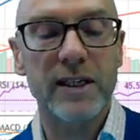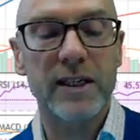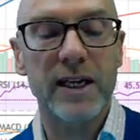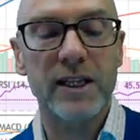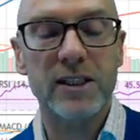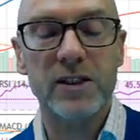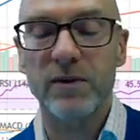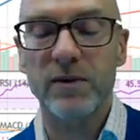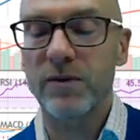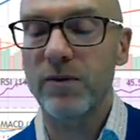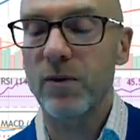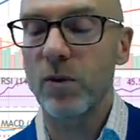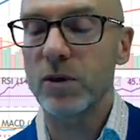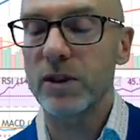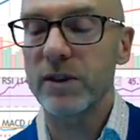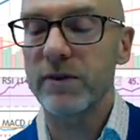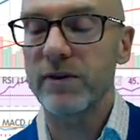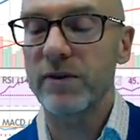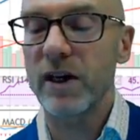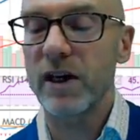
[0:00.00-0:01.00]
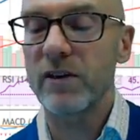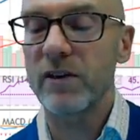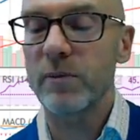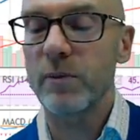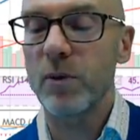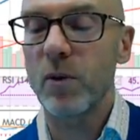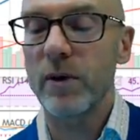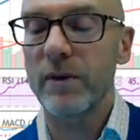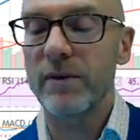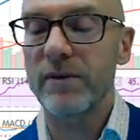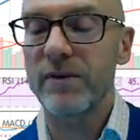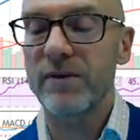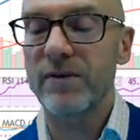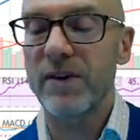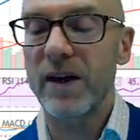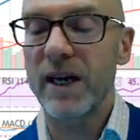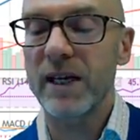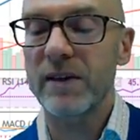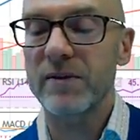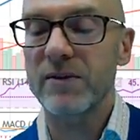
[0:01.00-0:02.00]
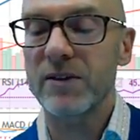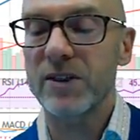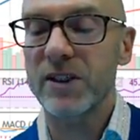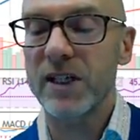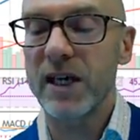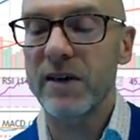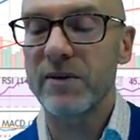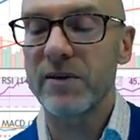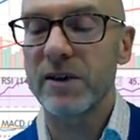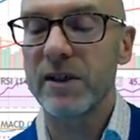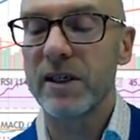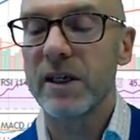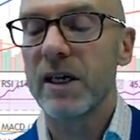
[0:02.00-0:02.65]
That's at 45.57,